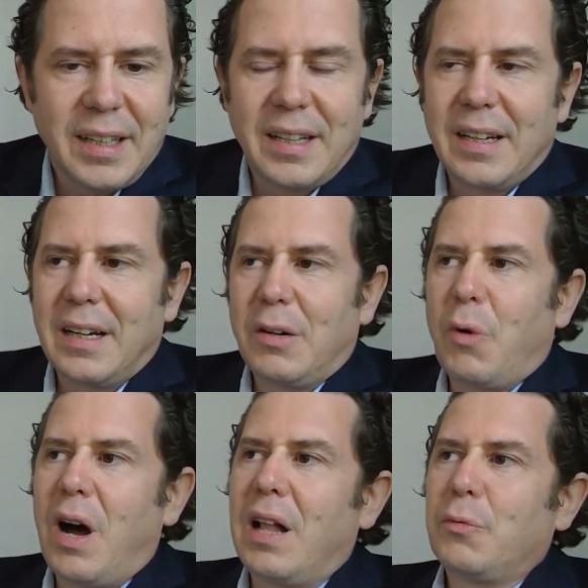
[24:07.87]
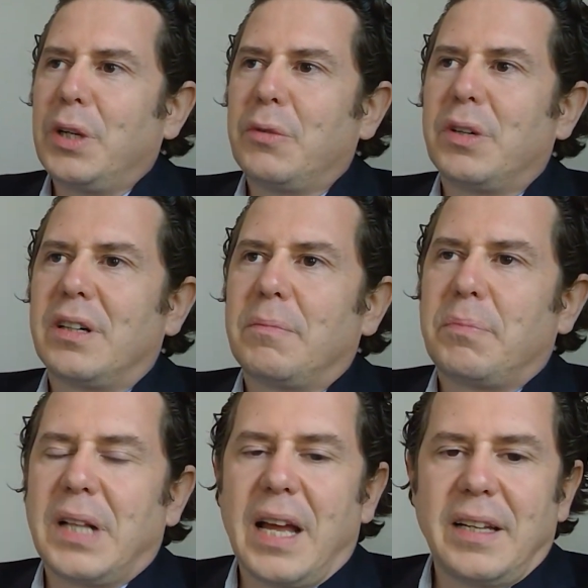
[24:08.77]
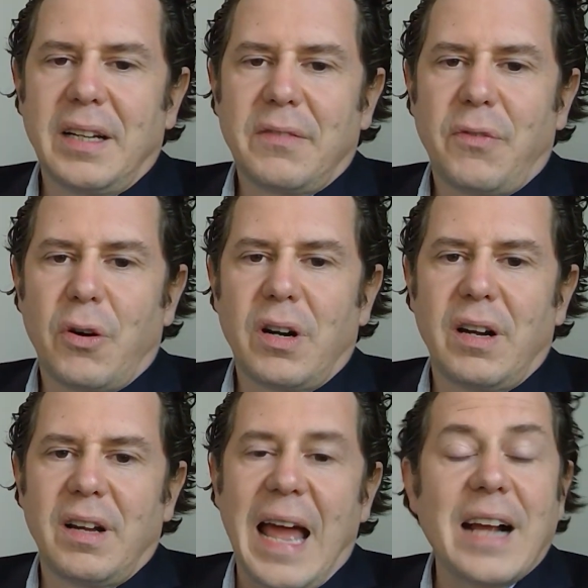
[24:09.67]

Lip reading: while we were planning for